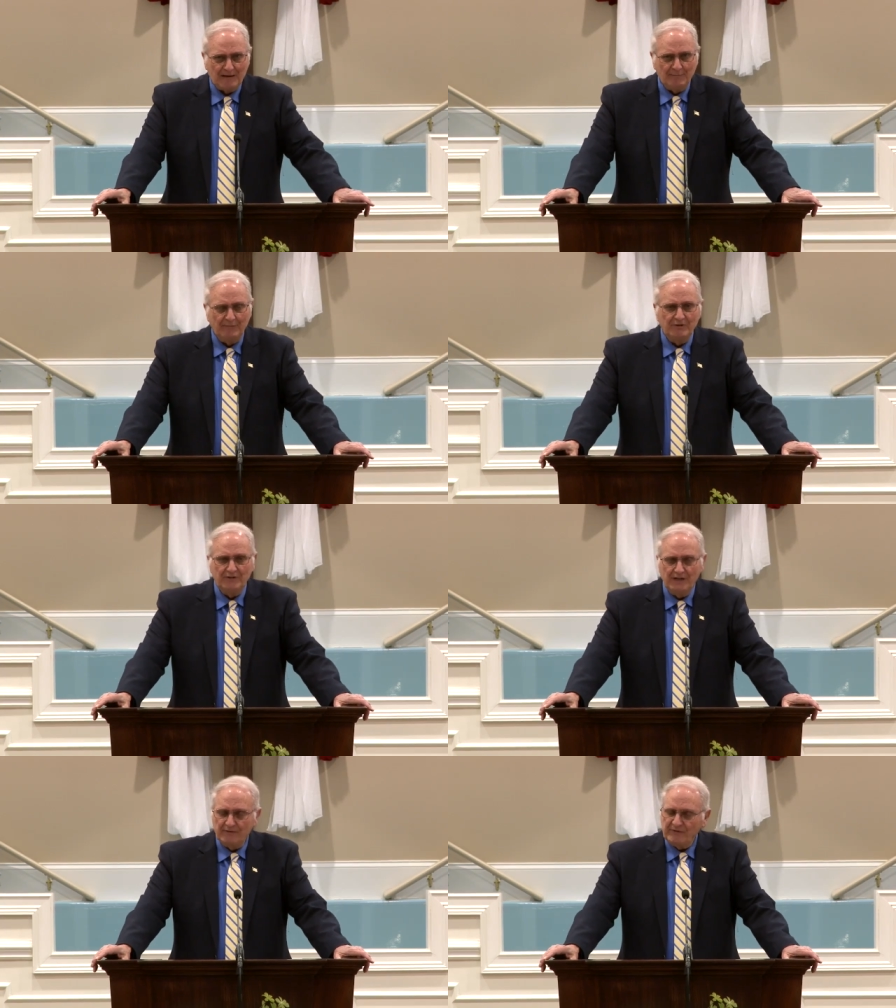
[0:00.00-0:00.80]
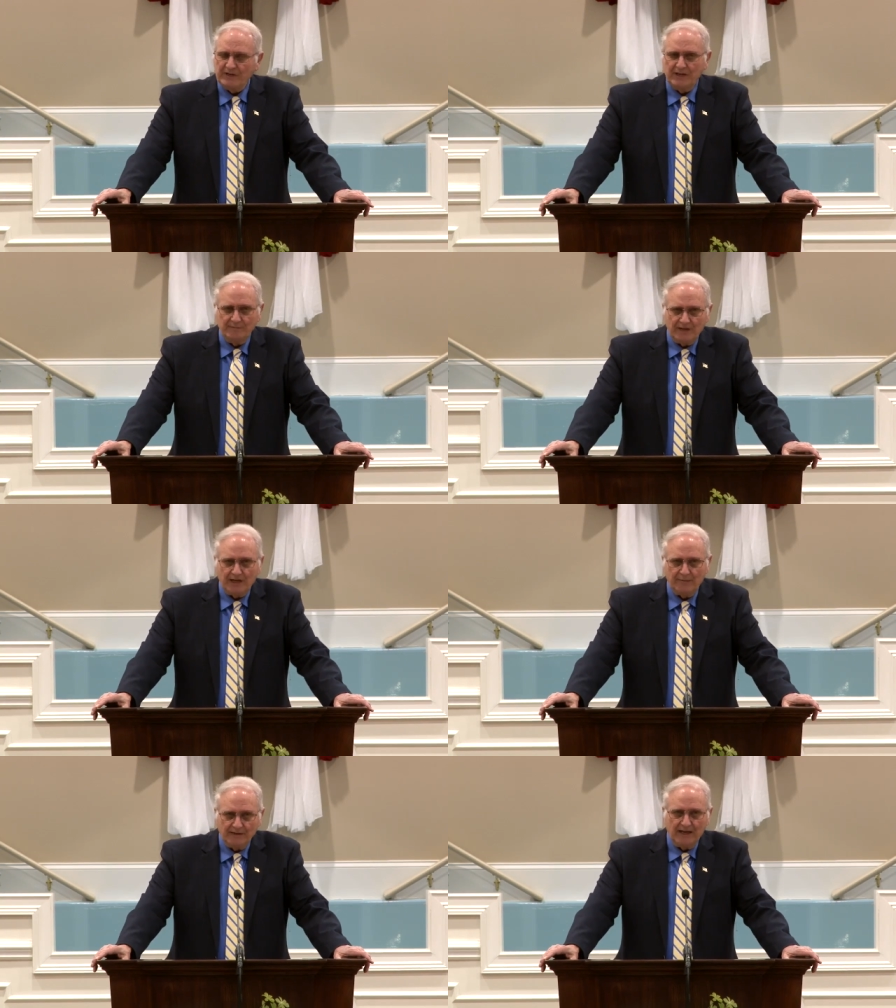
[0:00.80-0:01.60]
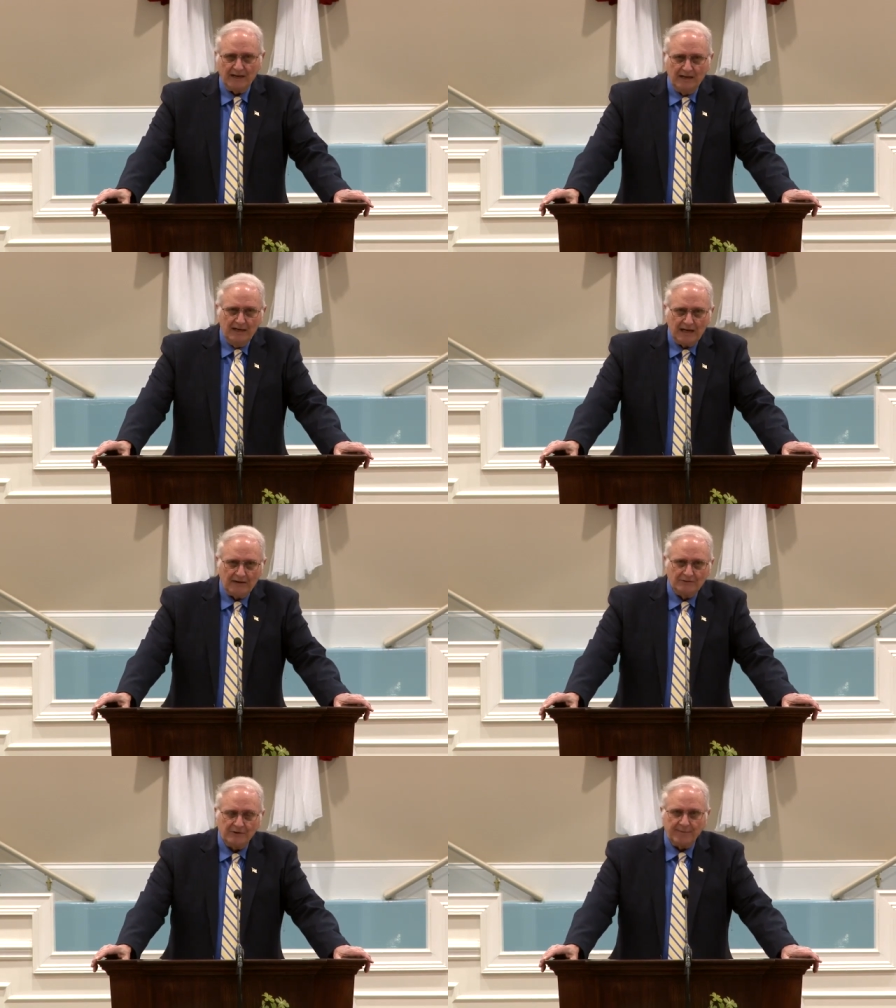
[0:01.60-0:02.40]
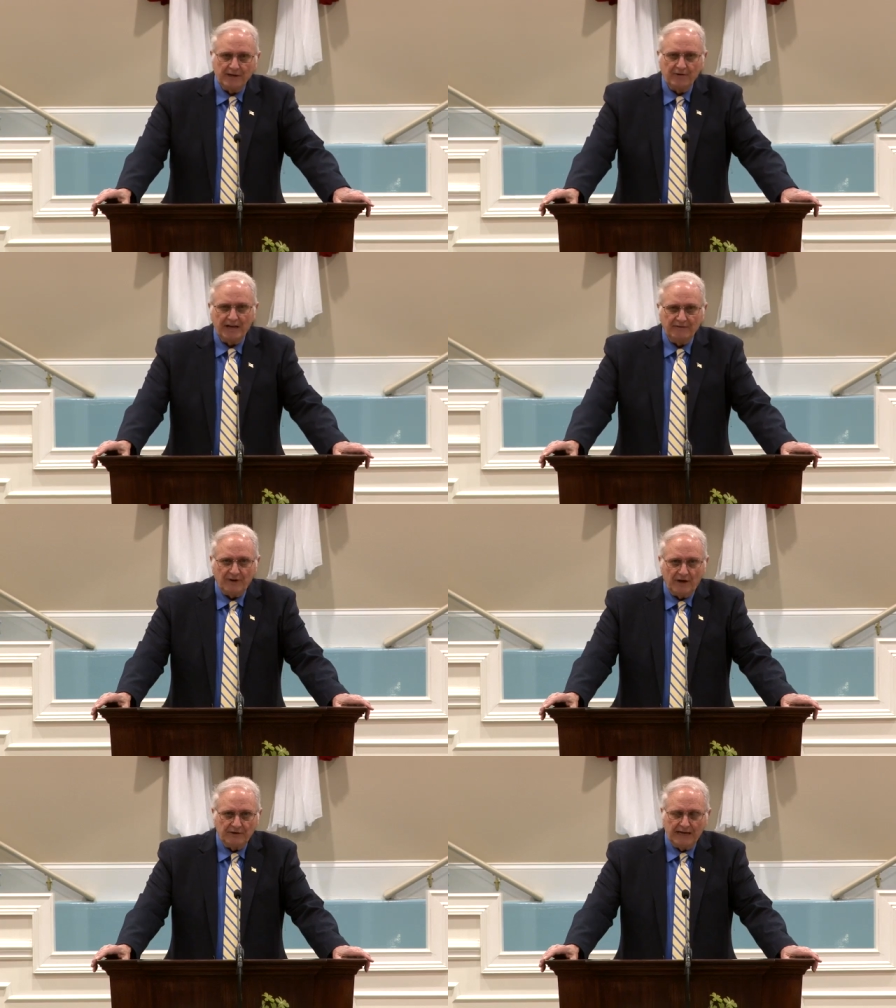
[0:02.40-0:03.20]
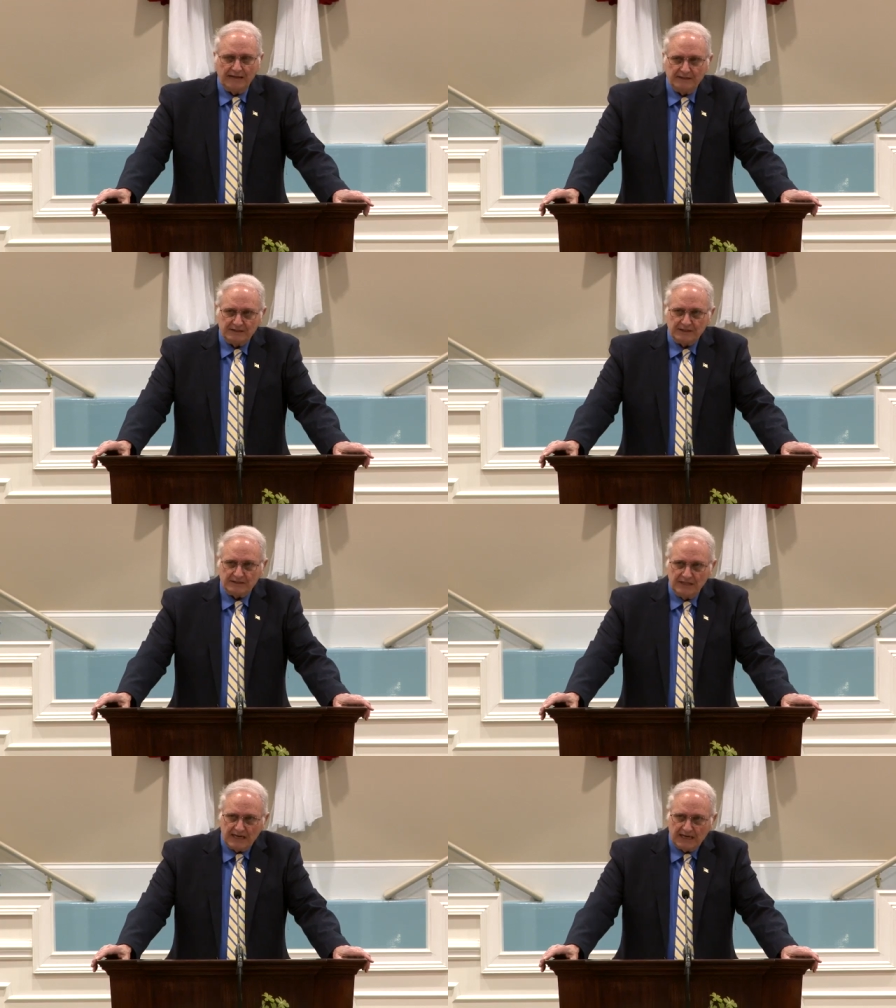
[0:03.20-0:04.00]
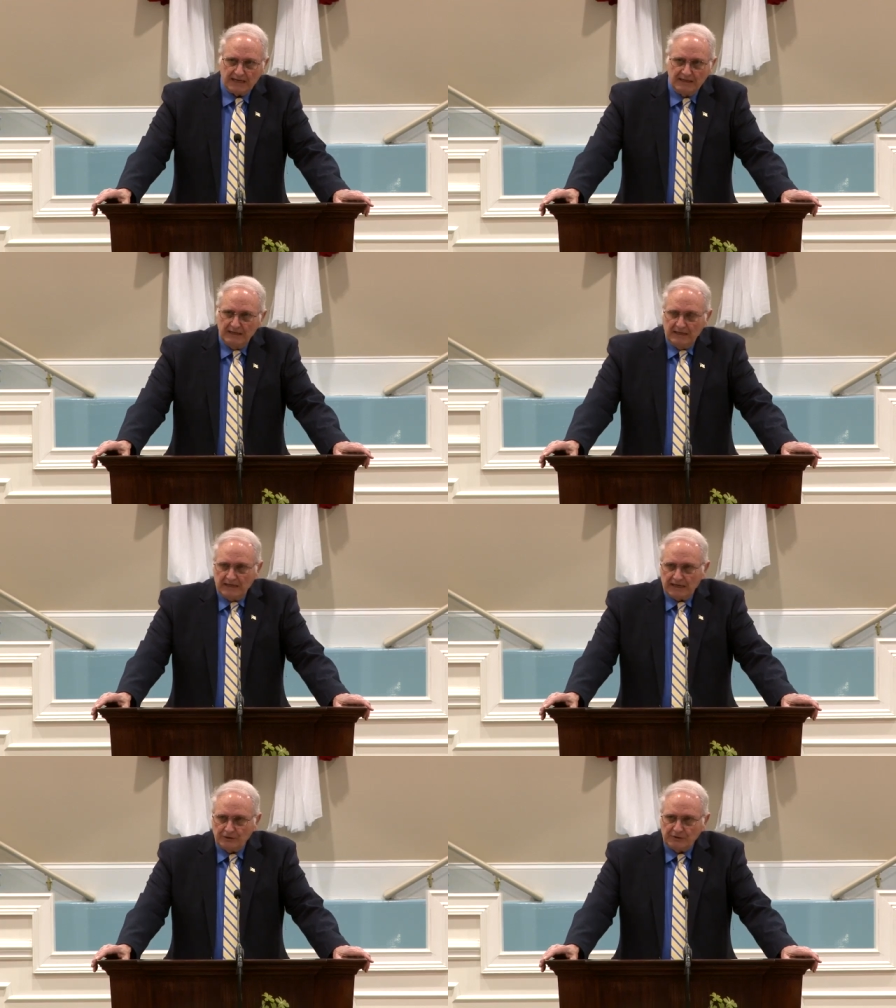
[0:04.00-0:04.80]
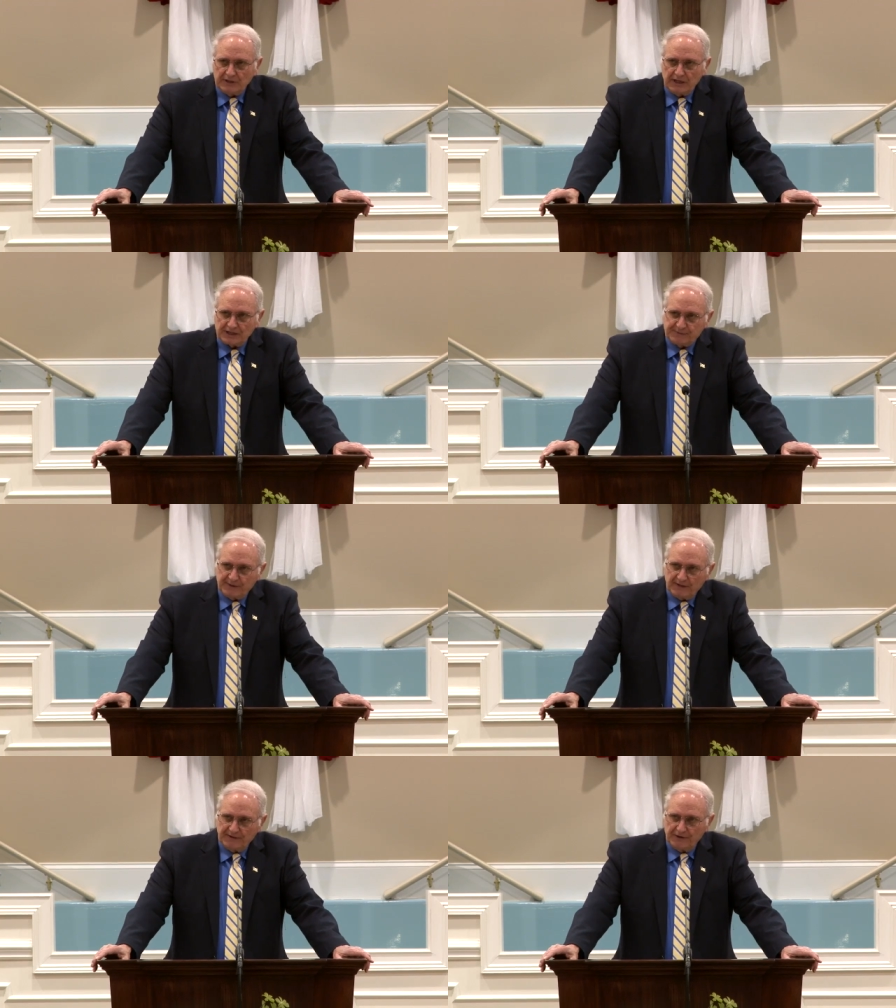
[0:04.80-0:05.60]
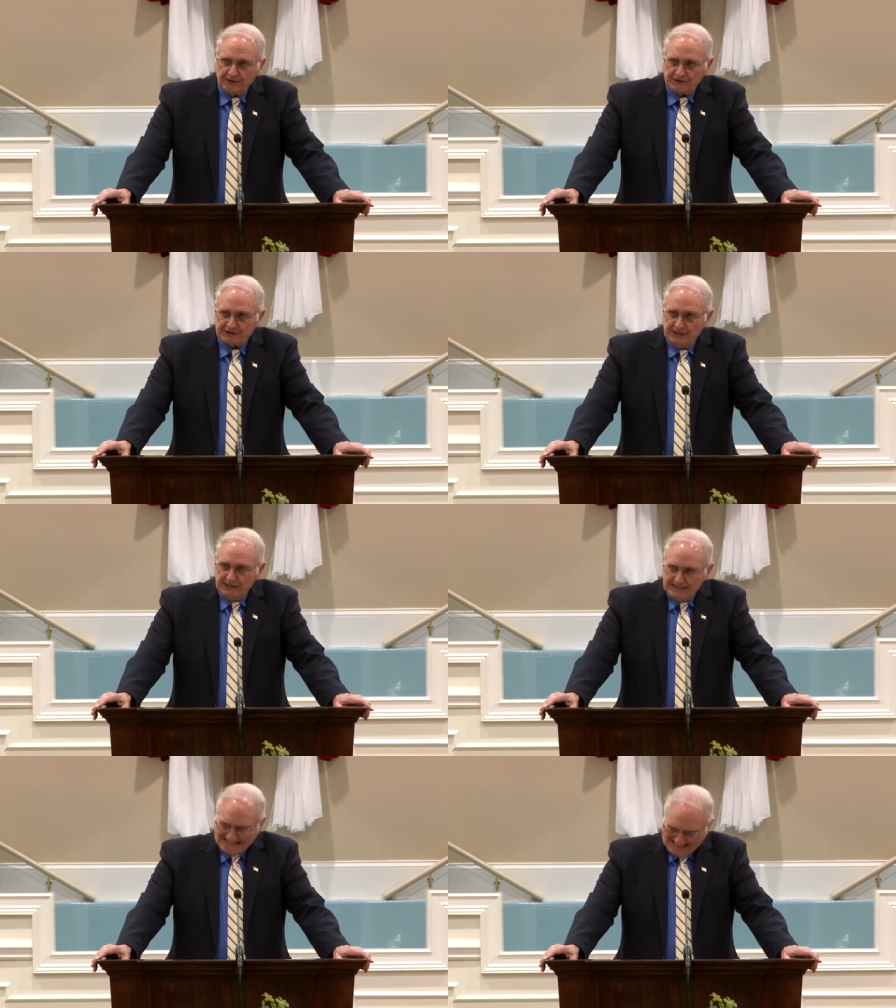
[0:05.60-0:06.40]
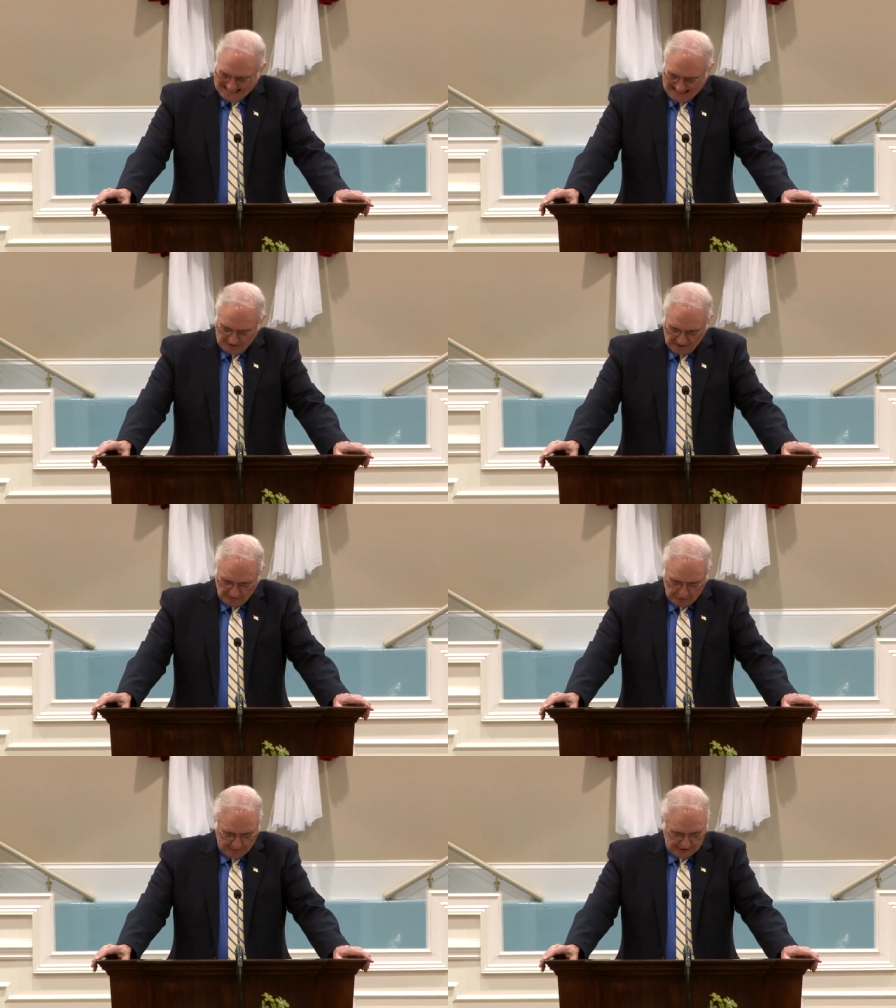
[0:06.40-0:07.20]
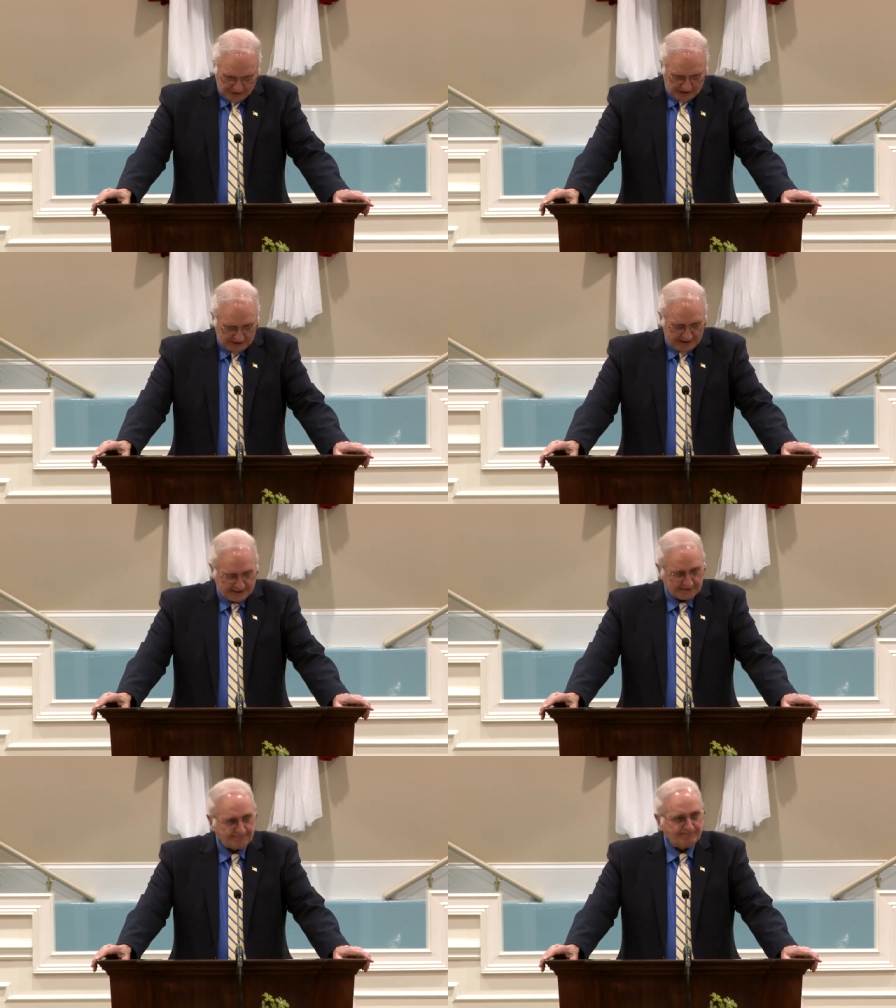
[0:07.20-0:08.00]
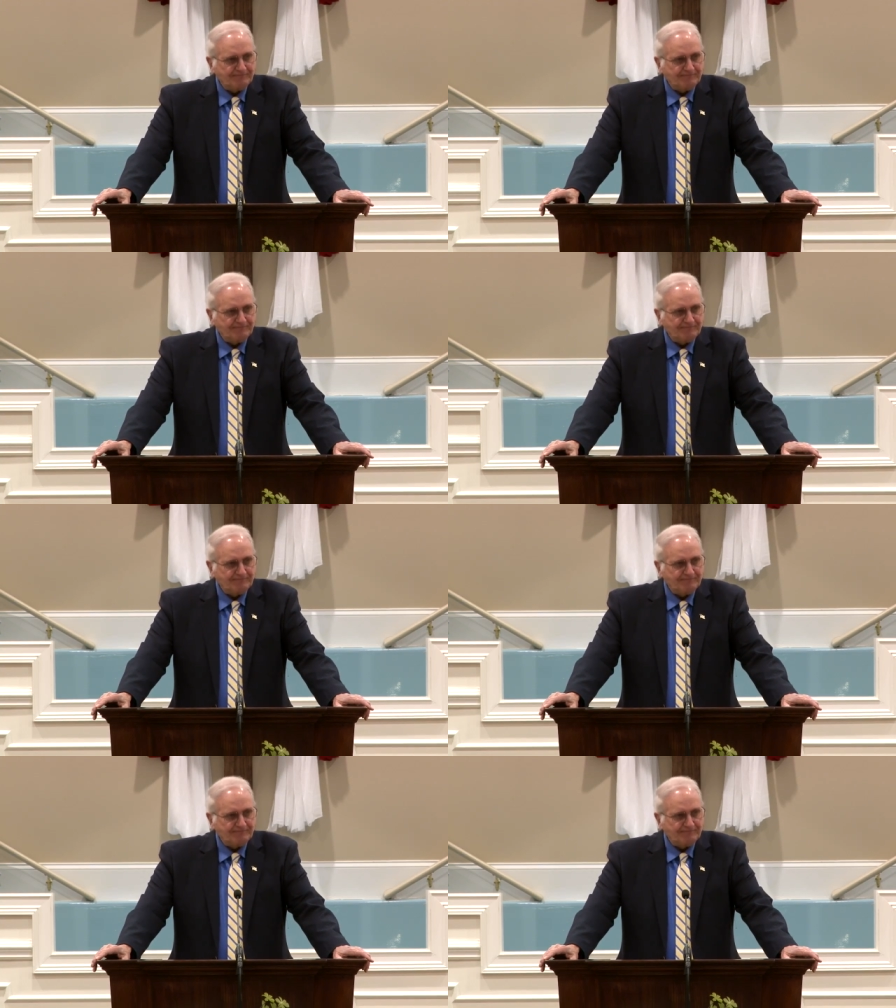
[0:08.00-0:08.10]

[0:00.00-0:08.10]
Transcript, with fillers: I never, never forget him telling me that. I was with my grandfather in 1969 at UT Hospital. The nurse came to the room and she says,